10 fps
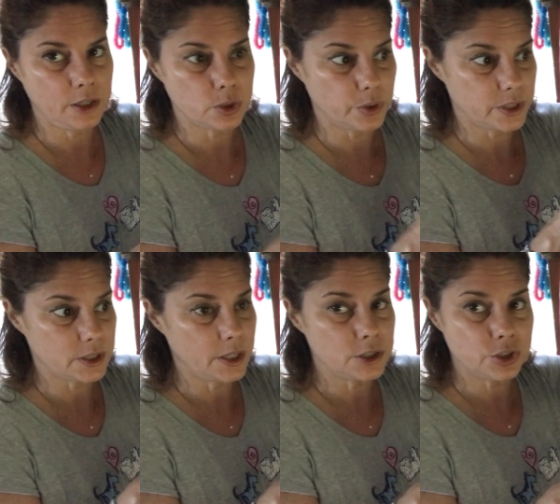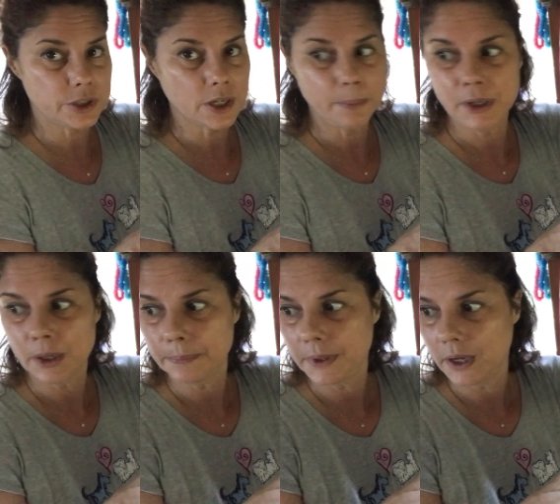So the sun's just coming
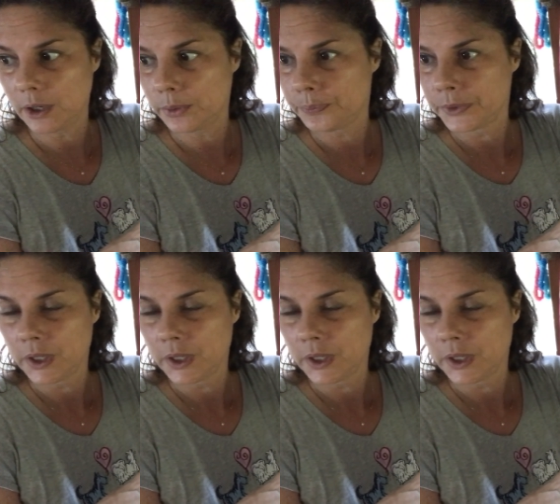up now